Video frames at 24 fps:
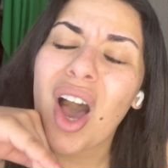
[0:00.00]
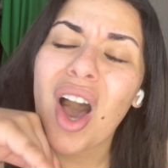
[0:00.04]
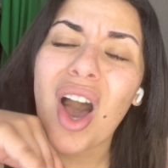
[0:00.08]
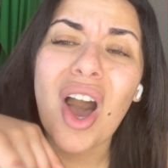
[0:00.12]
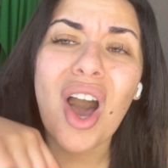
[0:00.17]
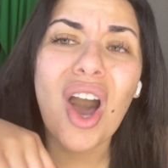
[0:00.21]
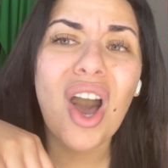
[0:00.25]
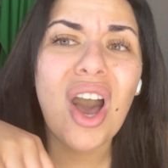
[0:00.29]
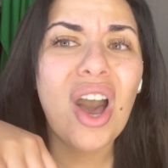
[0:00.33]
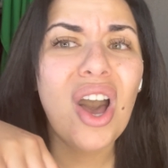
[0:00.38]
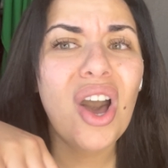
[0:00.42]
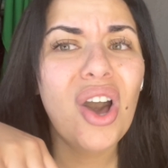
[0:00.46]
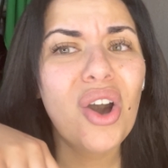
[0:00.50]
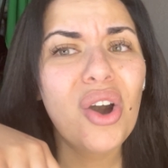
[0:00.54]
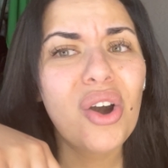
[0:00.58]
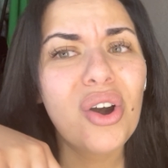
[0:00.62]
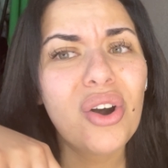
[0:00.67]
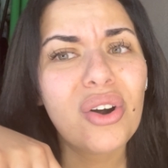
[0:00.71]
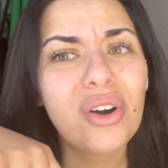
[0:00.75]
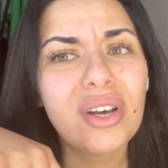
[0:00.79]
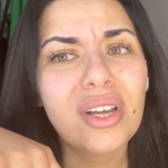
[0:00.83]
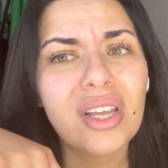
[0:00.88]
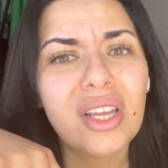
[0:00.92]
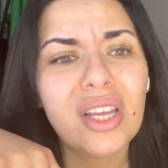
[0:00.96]

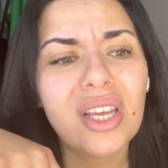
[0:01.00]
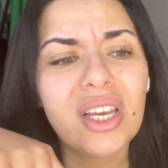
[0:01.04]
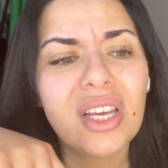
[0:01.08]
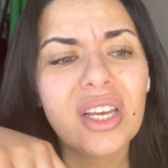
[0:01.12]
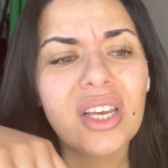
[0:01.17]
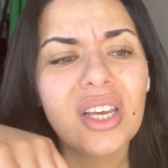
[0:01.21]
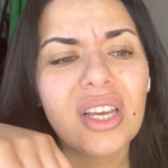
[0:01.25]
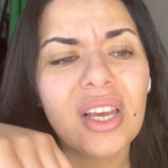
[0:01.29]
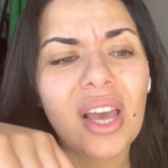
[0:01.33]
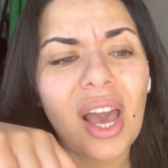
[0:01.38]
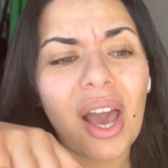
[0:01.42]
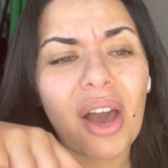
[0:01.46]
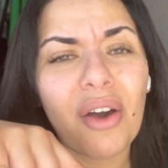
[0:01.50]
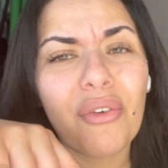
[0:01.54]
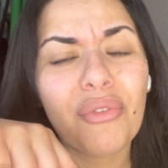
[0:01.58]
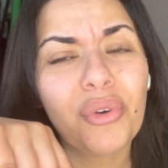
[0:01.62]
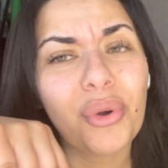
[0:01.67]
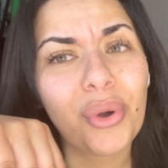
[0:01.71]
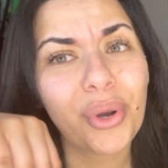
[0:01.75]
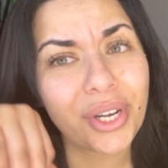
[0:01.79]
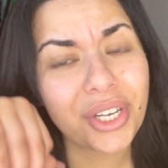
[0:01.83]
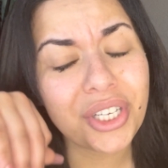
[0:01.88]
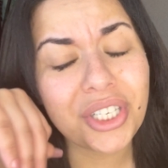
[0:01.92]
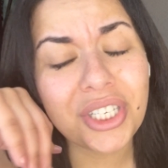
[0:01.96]
oh, Of
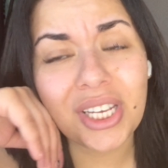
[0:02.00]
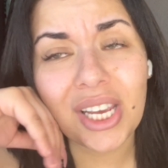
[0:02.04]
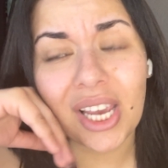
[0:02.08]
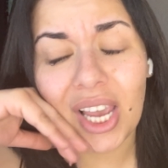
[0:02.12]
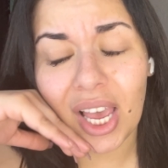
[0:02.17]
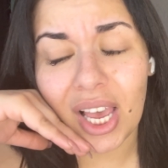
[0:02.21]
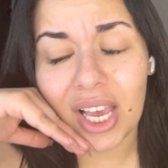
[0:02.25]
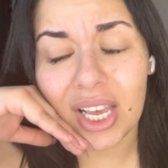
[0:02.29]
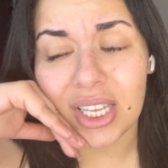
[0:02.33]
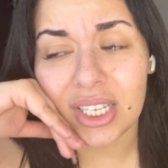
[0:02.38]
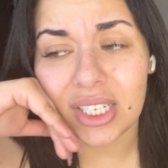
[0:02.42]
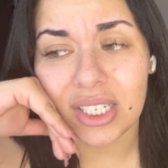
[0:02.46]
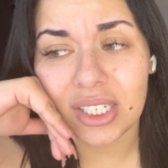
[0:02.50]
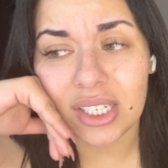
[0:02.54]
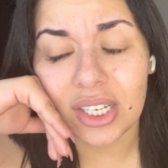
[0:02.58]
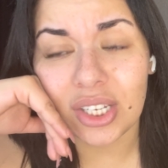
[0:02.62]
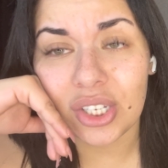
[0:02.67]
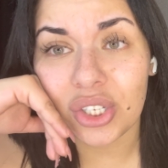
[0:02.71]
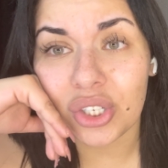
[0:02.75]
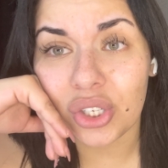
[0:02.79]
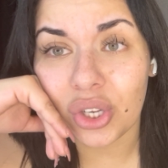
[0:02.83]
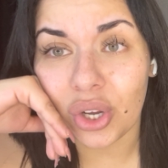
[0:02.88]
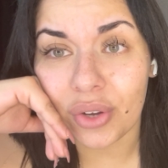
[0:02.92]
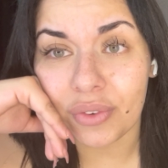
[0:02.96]
course she has
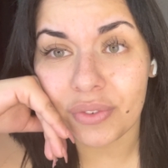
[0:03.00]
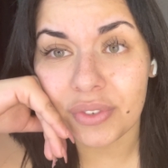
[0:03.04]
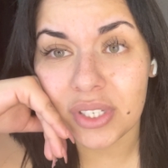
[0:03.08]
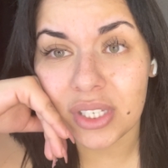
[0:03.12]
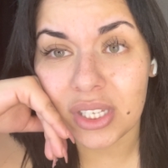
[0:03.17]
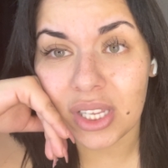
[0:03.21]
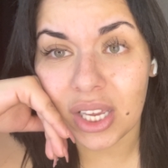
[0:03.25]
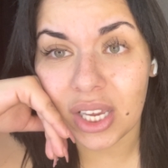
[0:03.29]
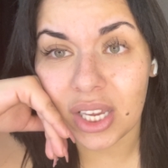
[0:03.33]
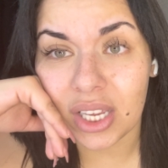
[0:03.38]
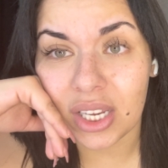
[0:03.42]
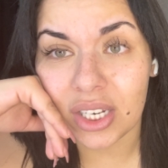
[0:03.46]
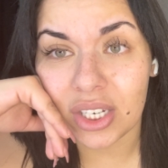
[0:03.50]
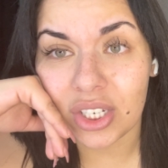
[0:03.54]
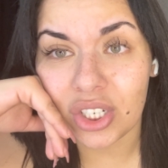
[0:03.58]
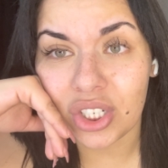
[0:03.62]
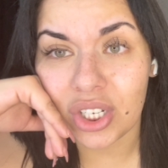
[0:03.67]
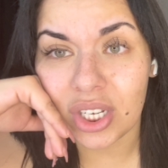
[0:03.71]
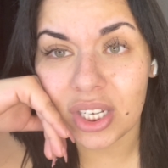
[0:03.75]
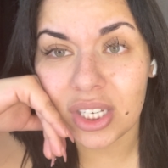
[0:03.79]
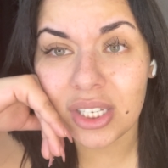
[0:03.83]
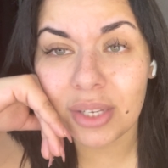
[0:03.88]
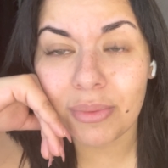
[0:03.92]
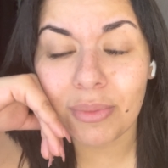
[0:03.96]
soft skin. She
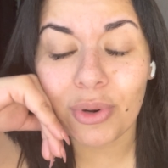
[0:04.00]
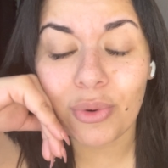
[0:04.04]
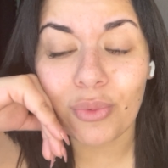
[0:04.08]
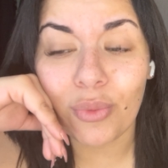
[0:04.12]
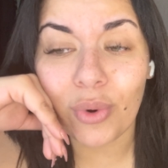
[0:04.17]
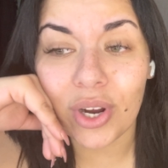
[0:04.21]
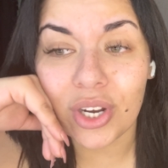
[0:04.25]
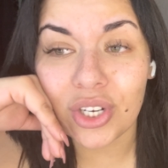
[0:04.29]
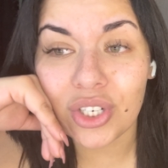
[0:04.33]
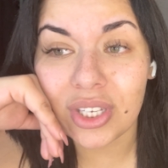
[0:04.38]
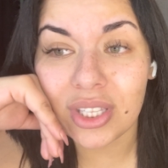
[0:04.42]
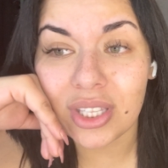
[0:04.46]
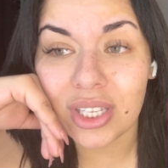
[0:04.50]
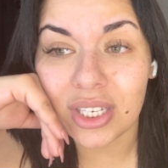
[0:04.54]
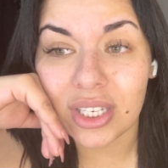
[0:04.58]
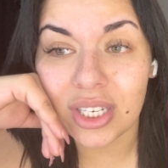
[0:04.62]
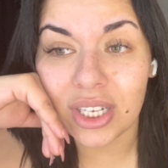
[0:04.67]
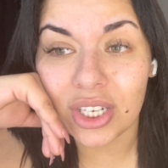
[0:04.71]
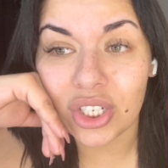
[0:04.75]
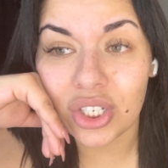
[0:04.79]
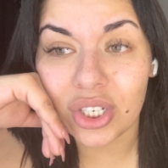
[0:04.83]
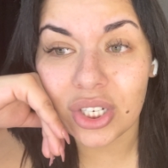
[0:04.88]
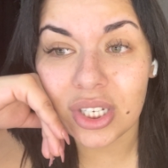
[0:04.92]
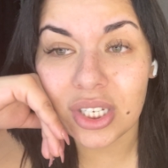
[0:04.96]
hasn't been washing the
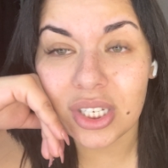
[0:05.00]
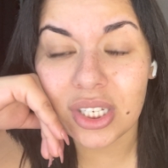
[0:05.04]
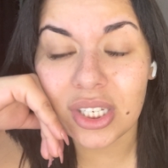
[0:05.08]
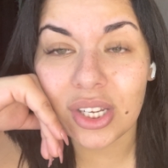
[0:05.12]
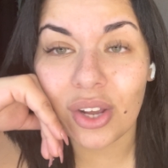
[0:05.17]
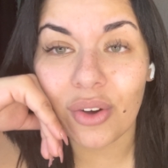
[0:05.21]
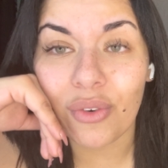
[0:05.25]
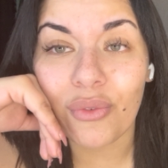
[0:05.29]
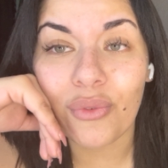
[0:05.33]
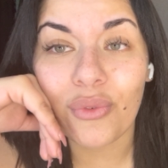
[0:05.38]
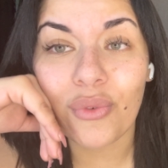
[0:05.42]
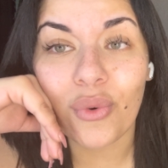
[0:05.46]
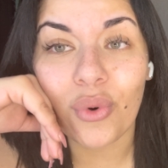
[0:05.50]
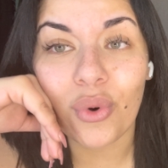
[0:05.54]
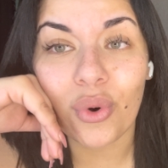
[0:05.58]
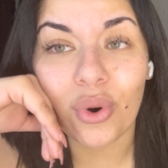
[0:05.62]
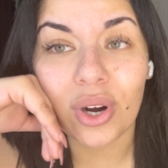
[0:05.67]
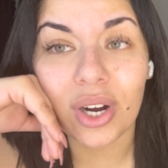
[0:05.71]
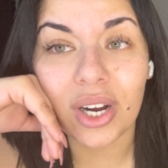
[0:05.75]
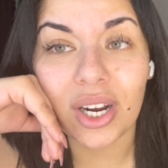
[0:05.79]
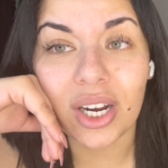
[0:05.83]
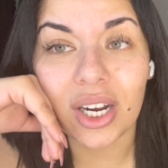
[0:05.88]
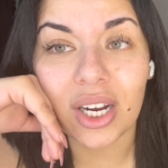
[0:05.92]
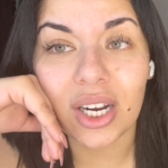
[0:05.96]
dishes
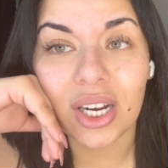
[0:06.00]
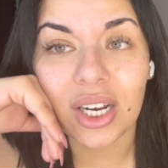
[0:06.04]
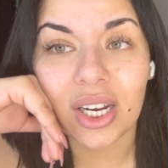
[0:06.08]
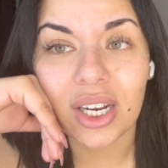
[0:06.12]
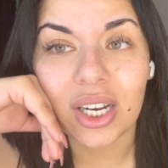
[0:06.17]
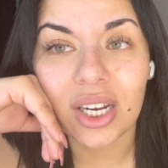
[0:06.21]
for